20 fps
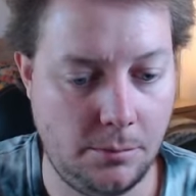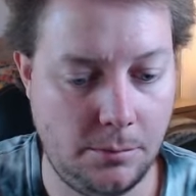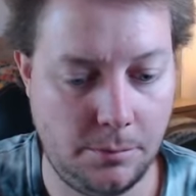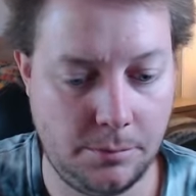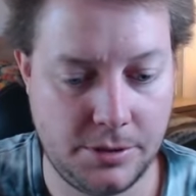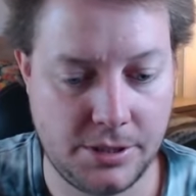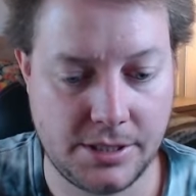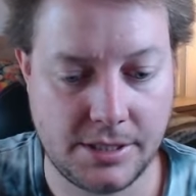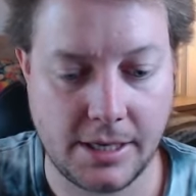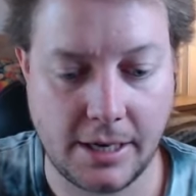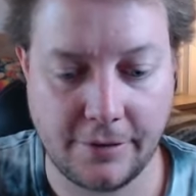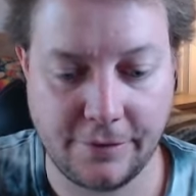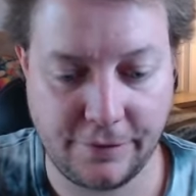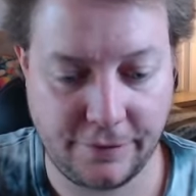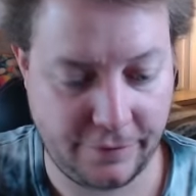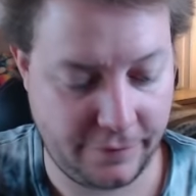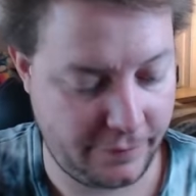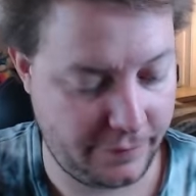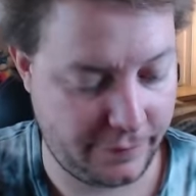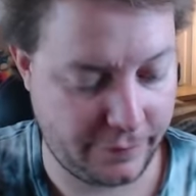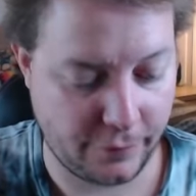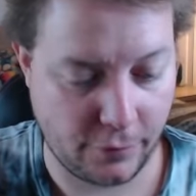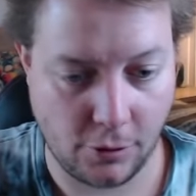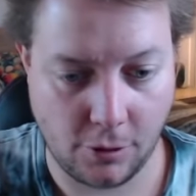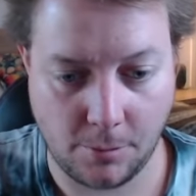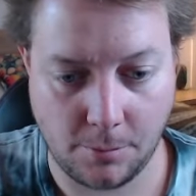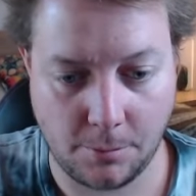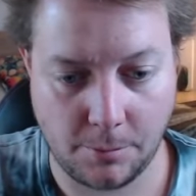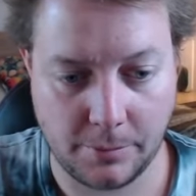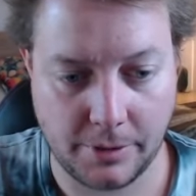stuff
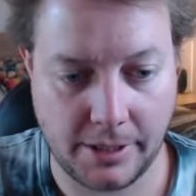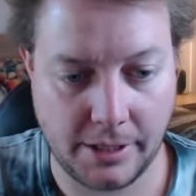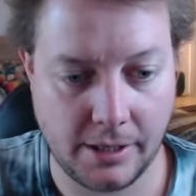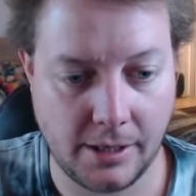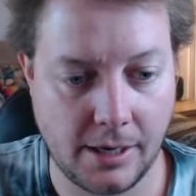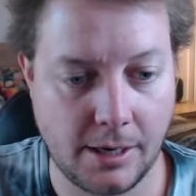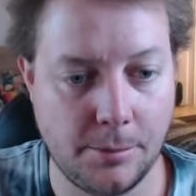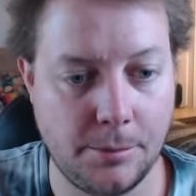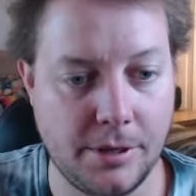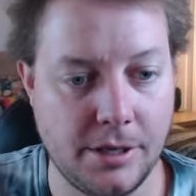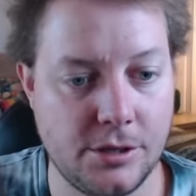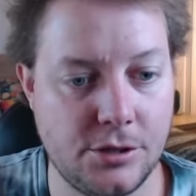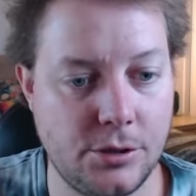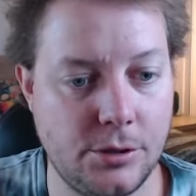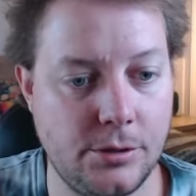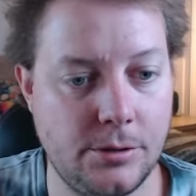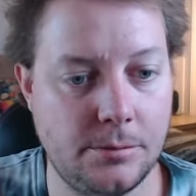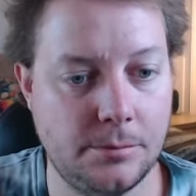from GitHub into.